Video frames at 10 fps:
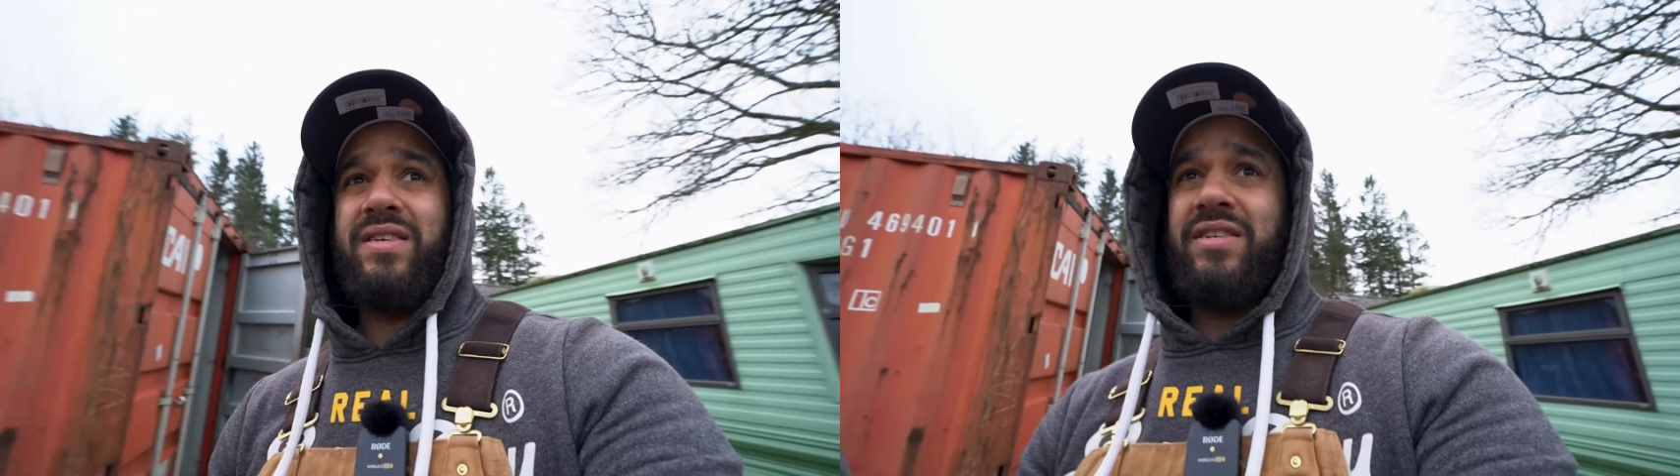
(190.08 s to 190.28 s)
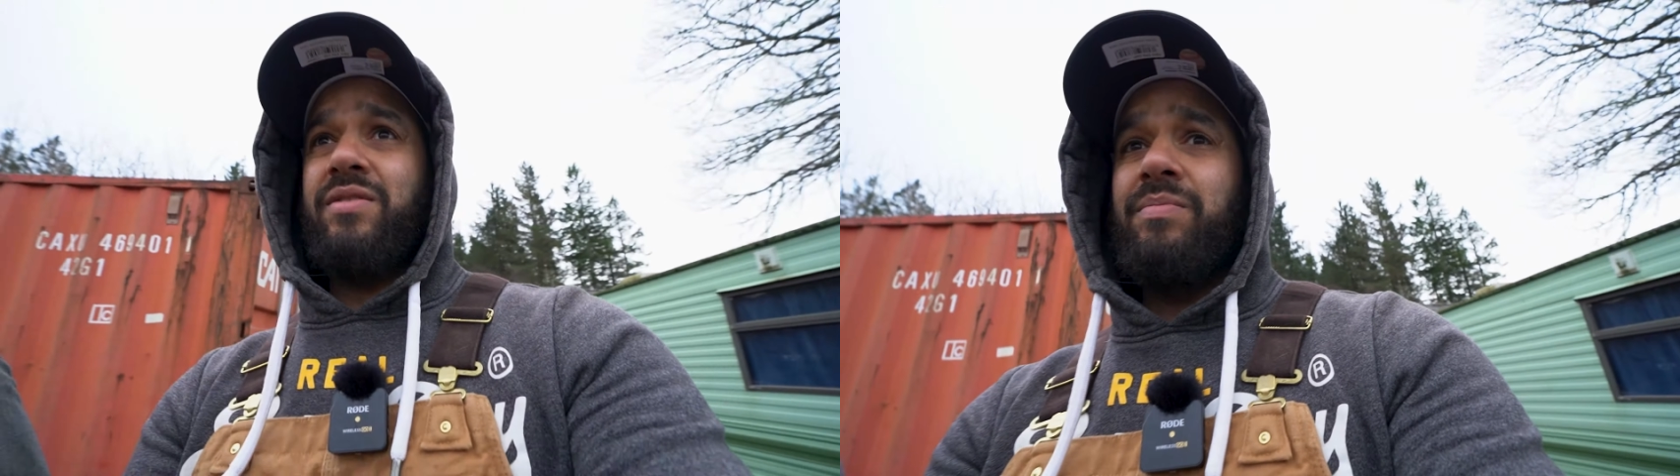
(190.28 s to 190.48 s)

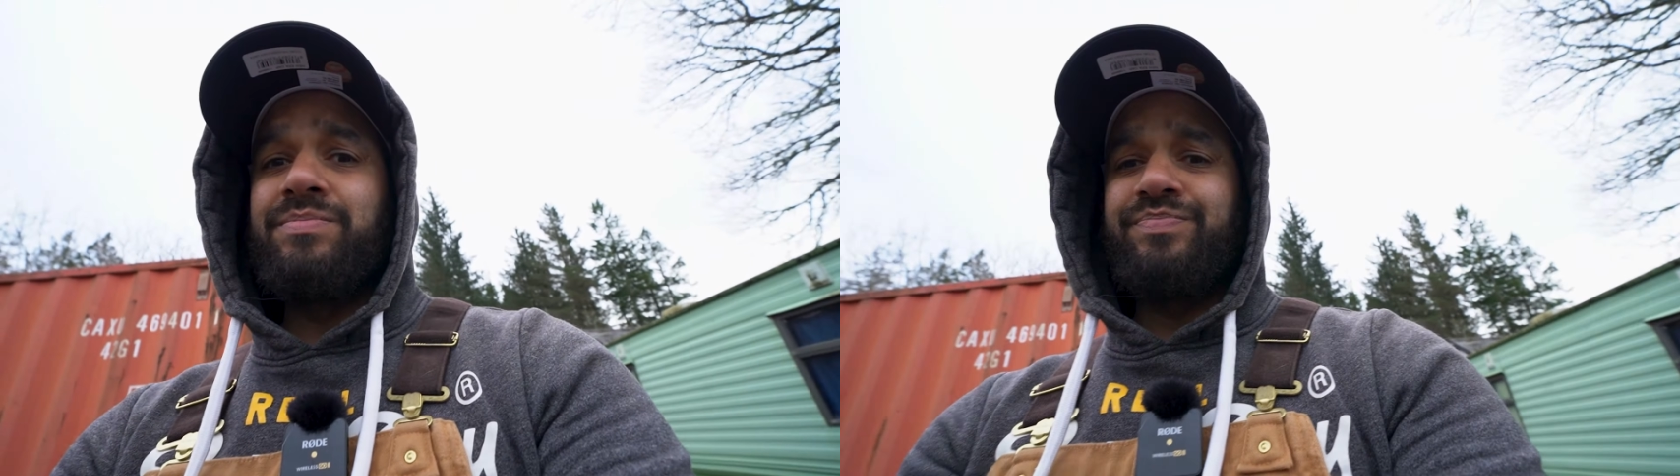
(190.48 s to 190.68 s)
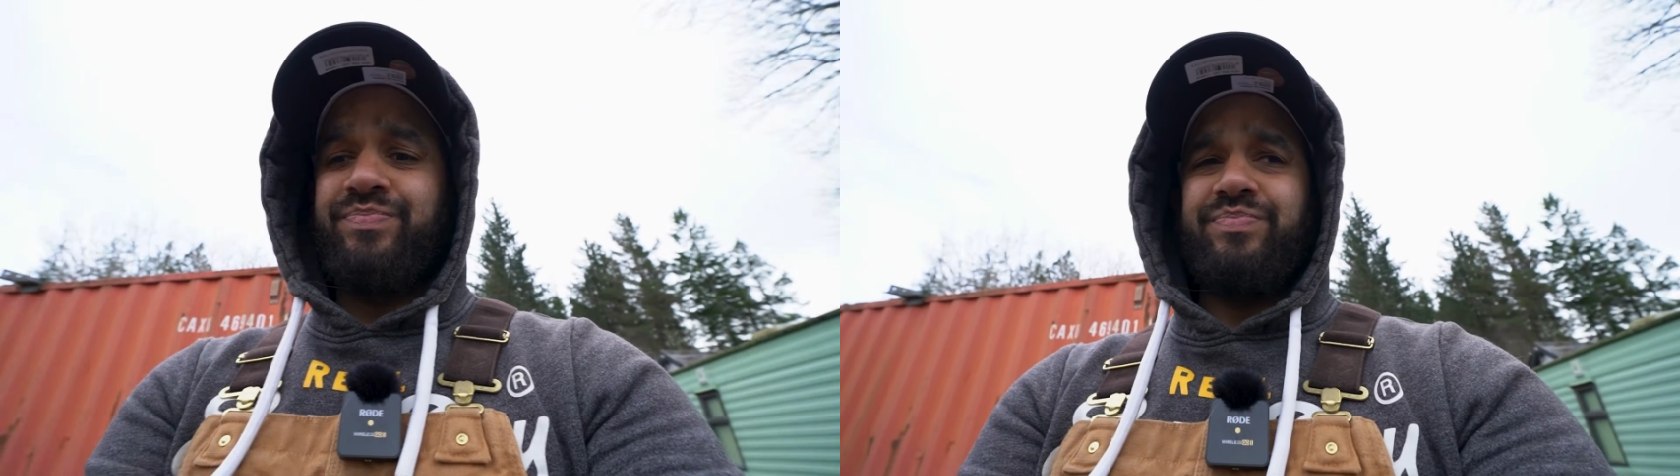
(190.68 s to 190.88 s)
system.
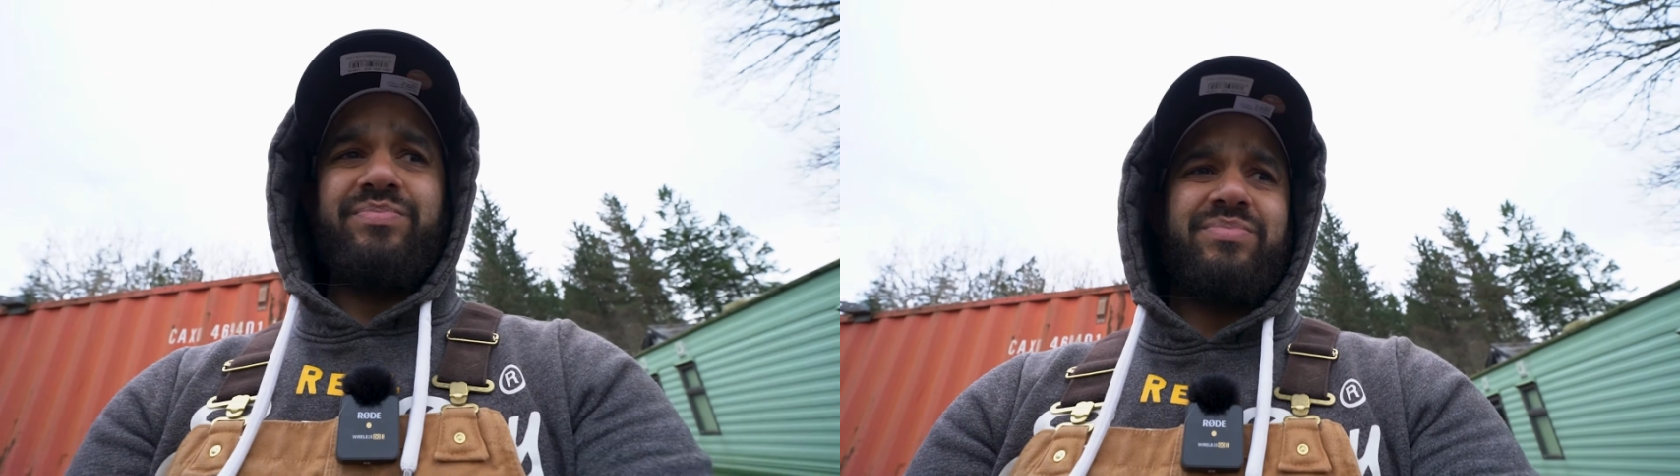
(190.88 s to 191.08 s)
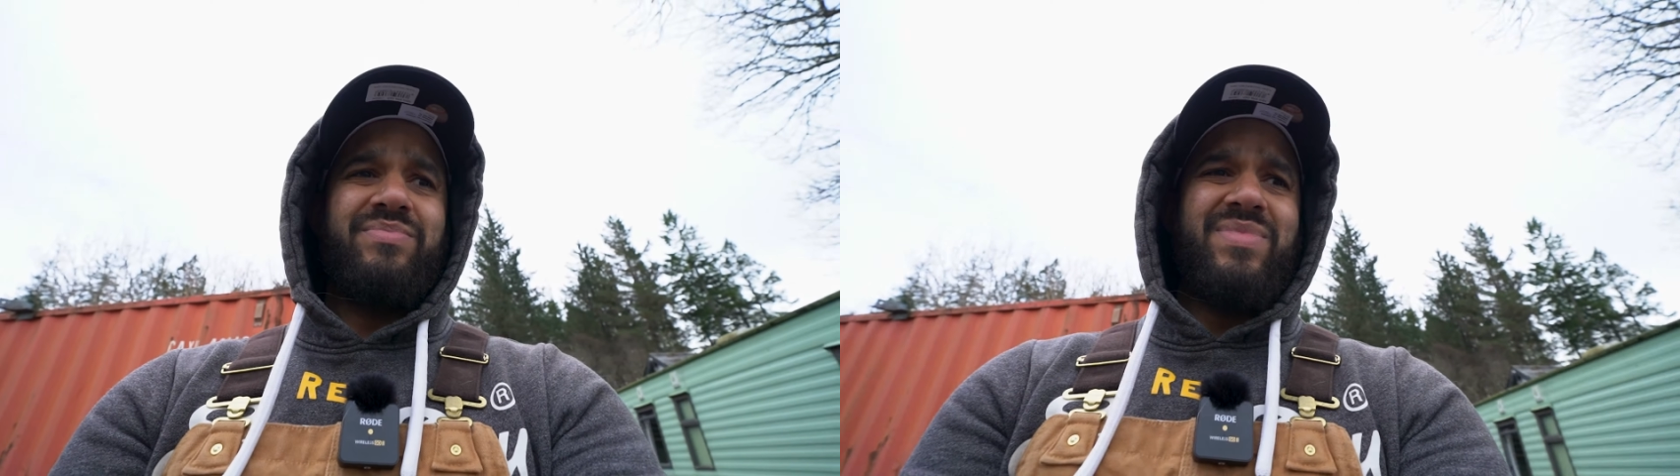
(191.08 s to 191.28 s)

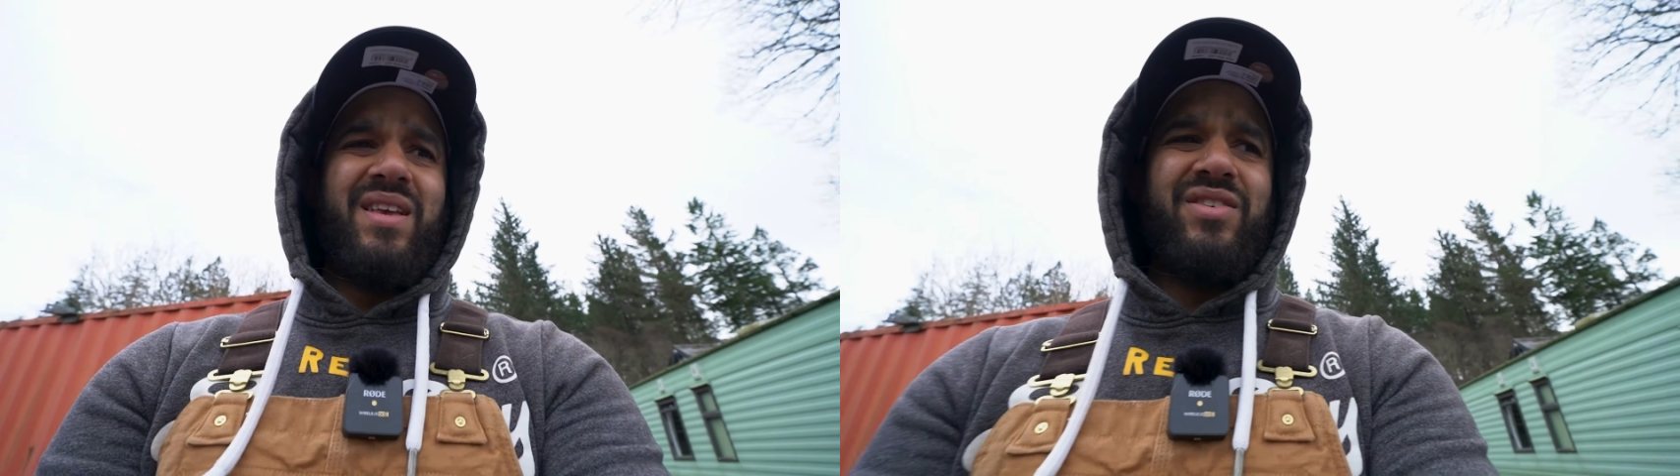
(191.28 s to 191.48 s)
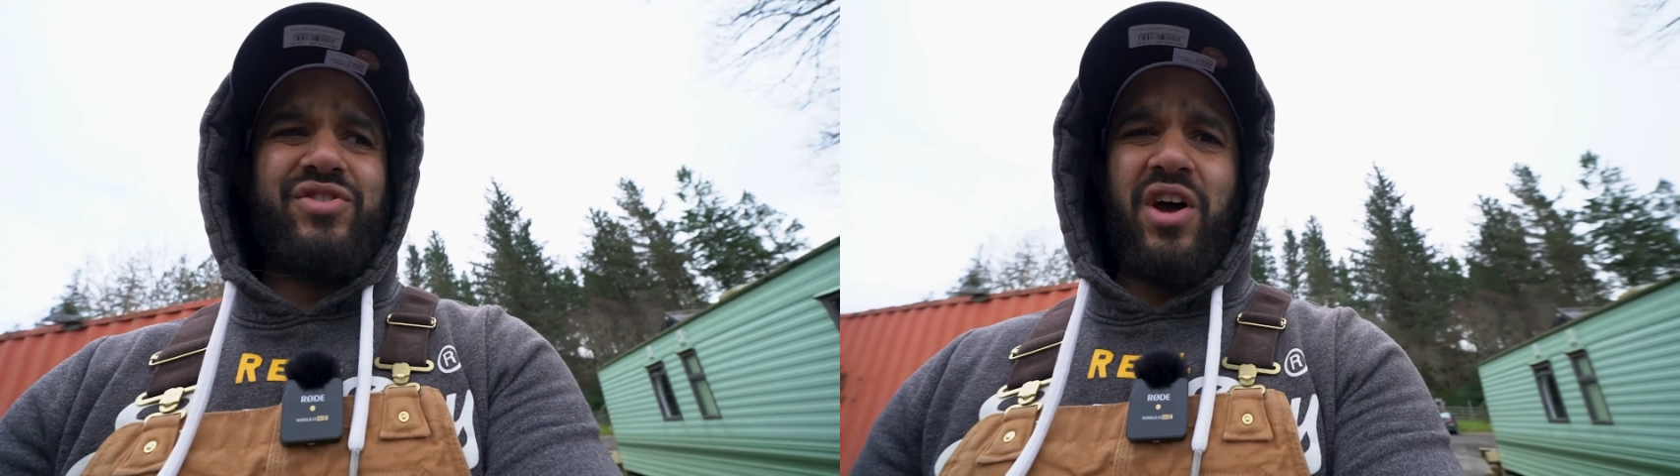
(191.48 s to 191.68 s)

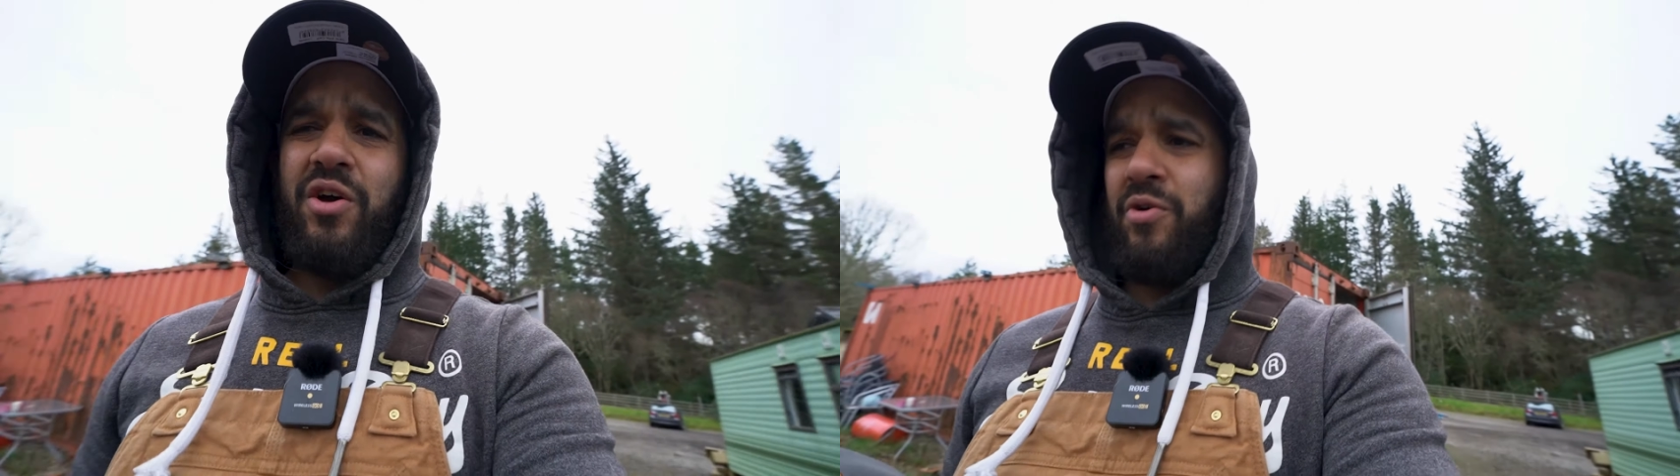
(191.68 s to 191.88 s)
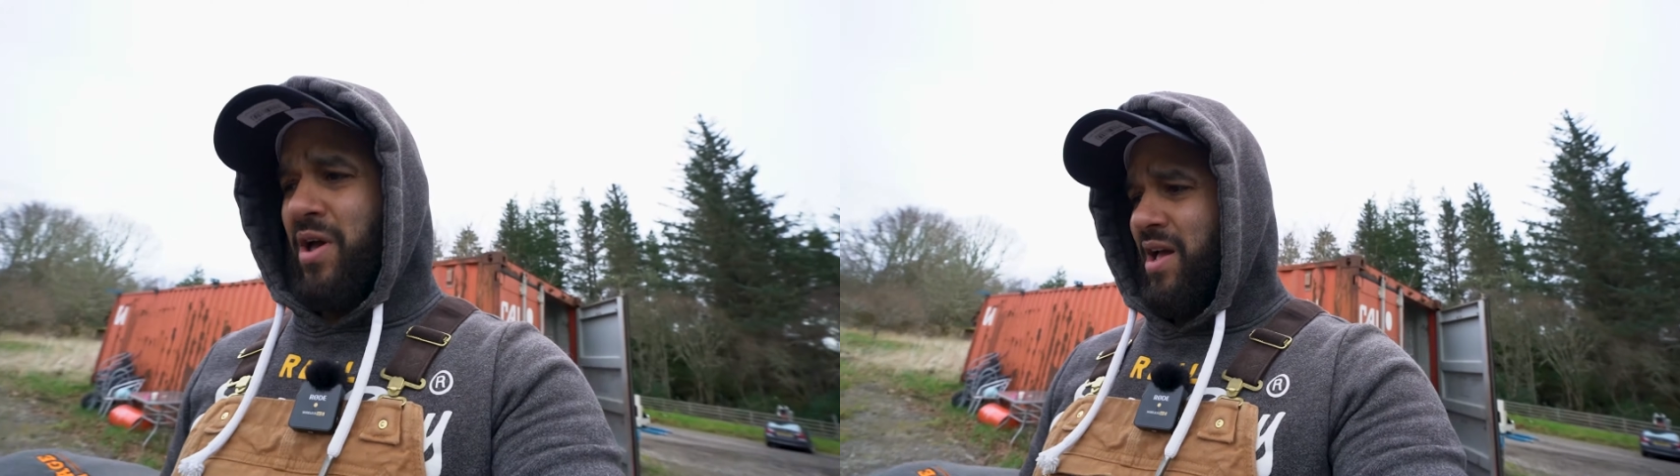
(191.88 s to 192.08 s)

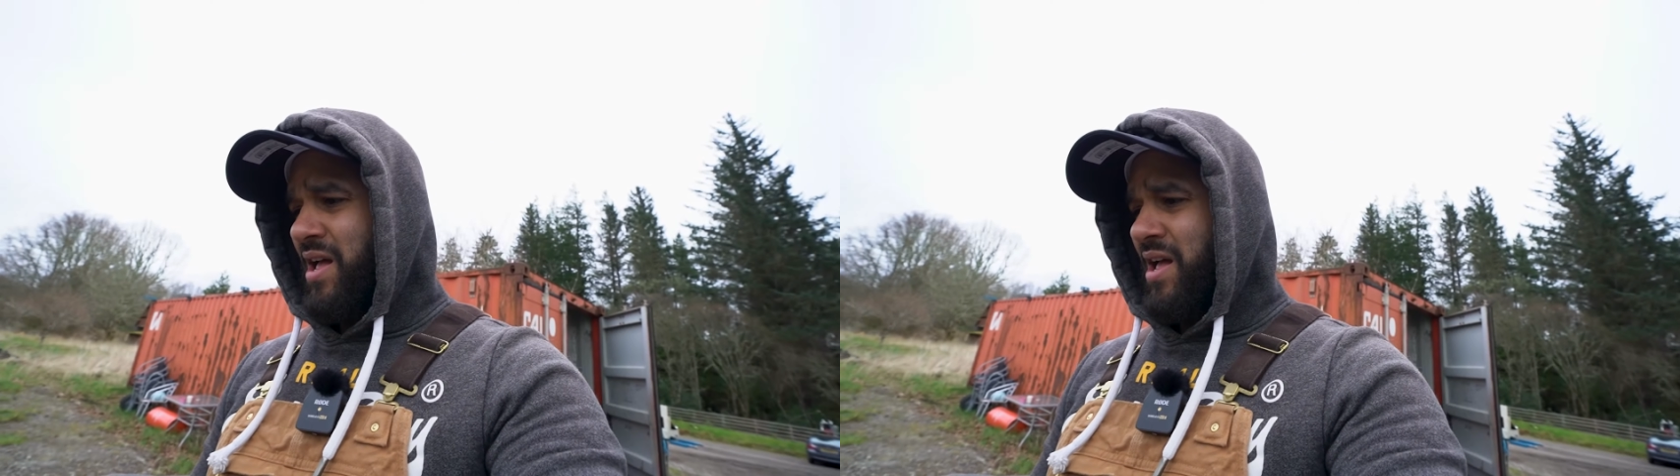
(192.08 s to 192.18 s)
So